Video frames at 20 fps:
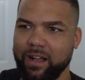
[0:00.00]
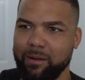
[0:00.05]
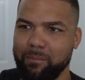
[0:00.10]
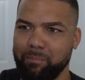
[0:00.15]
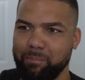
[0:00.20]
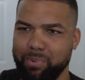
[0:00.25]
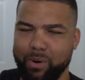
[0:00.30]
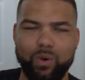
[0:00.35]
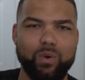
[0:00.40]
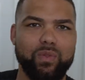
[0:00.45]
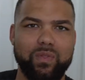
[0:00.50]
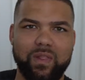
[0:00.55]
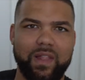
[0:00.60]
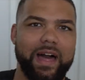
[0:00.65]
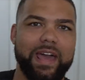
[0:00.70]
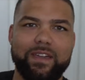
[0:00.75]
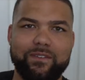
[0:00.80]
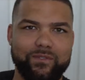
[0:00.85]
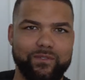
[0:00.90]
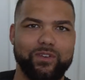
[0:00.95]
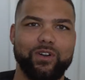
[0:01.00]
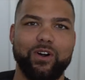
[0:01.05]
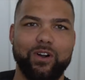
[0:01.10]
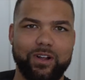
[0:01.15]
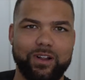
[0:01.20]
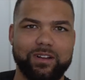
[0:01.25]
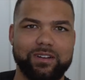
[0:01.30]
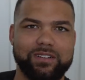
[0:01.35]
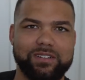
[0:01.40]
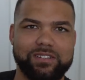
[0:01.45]
both
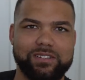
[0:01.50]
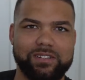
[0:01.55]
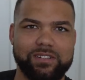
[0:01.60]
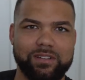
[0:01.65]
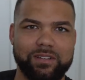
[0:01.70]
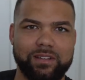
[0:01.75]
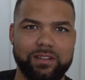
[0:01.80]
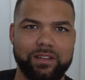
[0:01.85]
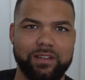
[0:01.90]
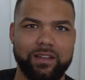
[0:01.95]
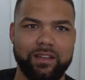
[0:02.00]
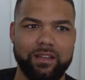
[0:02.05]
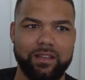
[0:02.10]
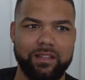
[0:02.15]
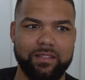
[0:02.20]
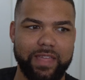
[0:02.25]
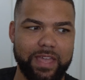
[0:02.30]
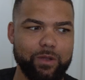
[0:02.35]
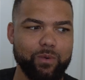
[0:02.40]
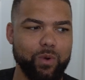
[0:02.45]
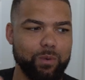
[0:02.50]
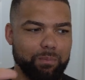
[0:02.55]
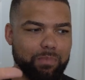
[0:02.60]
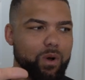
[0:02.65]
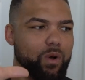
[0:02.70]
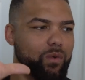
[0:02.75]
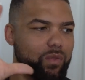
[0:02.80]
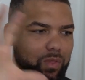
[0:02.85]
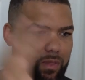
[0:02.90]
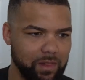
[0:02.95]
lifeguards, they were
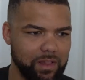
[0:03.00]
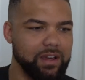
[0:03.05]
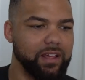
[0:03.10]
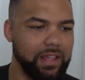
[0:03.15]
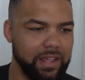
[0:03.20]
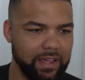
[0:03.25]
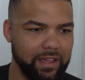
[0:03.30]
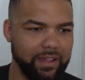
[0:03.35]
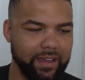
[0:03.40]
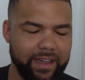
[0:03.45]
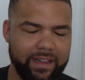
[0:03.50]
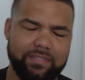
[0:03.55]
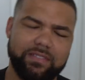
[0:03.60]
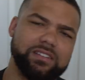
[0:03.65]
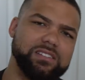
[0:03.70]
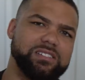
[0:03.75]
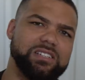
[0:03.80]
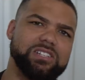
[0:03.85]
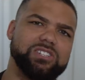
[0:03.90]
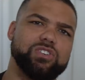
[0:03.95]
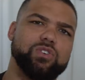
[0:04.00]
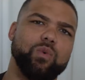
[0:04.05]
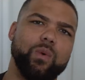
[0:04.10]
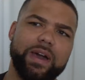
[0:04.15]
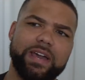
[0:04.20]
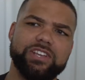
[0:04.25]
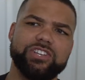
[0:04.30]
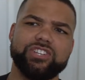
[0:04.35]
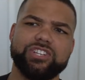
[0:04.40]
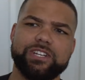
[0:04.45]
both looking at the
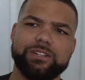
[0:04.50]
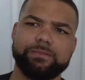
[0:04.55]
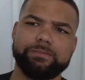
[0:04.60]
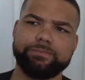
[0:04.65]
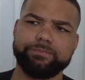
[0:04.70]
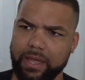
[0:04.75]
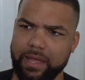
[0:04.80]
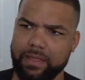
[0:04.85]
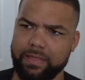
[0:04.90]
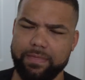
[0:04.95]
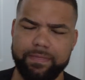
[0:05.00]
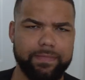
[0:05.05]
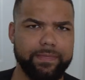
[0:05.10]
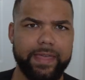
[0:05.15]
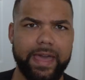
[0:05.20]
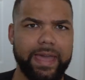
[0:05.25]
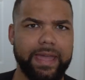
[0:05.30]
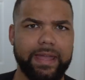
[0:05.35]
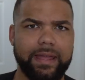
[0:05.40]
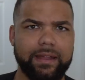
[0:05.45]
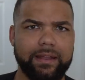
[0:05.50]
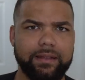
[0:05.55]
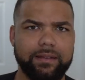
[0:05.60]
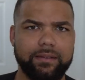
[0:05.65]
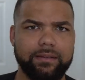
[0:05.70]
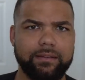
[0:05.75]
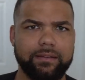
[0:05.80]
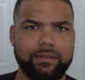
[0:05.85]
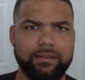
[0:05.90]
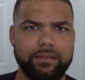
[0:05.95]
situation and they
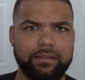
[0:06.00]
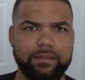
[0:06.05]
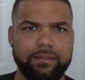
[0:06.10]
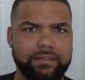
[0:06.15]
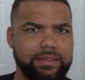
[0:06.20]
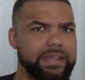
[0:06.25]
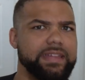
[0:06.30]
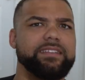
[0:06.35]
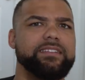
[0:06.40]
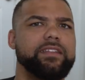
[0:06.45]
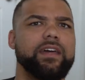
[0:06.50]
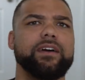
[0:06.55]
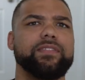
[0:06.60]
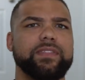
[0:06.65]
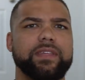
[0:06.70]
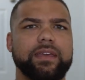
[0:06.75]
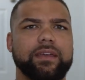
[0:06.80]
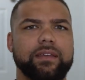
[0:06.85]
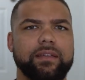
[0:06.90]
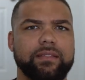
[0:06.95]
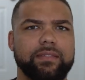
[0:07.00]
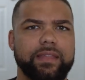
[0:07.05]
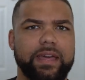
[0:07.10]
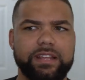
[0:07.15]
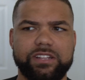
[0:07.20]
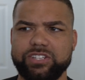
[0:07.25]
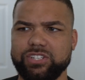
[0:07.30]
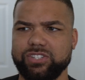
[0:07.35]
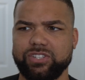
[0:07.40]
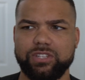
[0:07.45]
did nothing. They
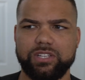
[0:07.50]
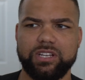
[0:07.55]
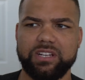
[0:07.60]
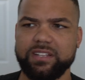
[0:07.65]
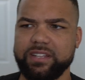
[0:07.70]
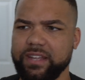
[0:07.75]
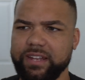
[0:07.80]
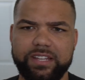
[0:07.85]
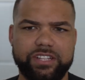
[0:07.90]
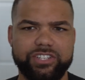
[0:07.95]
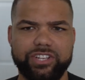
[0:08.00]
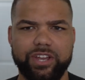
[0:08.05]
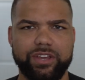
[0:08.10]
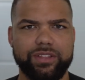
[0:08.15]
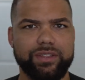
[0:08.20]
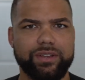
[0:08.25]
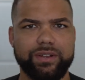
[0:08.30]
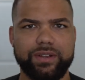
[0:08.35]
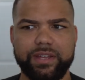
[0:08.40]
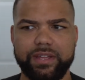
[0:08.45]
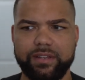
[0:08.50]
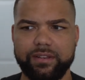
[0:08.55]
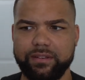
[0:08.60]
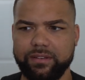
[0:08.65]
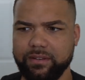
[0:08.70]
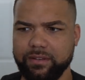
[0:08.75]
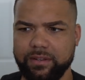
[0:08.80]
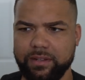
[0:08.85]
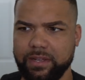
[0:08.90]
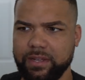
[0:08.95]
just looked at each other
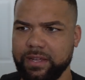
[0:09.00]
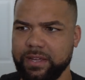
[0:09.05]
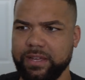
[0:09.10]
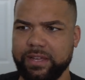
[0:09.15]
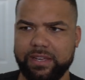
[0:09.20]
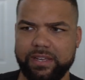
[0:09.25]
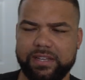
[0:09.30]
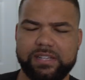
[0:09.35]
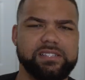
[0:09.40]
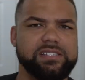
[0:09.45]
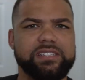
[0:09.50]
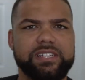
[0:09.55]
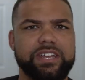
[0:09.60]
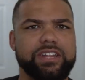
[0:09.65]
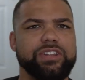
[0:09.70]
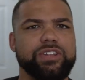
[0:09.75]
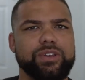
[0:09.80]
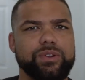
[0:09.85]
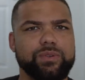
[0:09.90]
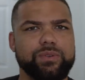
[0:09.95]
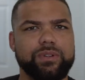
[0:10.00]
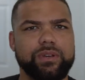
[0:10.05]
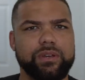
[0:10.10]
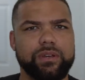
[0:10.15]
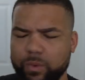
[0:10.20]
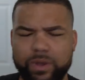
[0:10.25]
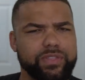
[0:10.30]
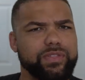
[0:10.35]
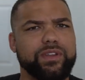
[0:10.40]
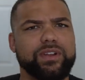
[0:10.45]
and continued
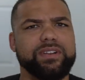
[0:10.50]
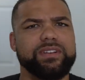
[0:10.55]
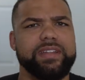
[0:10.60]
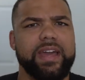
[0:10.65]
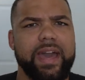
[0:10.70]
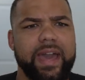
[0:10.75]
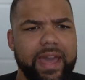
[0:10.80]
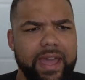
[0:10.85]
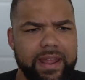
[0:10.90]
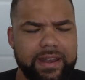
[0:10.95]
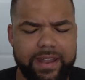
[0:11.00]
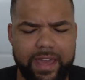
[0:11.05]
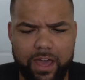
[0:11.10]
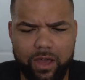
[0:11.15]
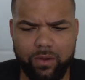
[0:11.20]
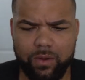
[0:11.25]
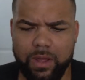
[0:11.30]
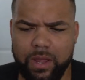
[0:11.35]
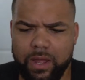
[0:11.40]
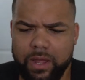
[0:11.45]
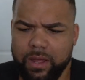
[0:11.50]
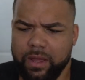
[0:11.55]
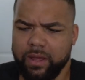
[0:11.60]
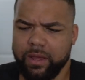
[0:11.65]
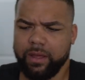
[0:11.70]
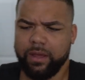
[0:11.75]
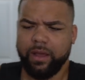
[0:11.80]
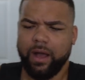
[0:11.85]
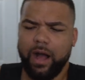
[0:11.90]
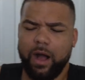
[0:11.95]
with their day. Now,
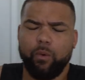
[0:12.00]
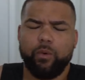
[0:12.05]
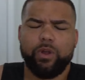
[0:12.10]
I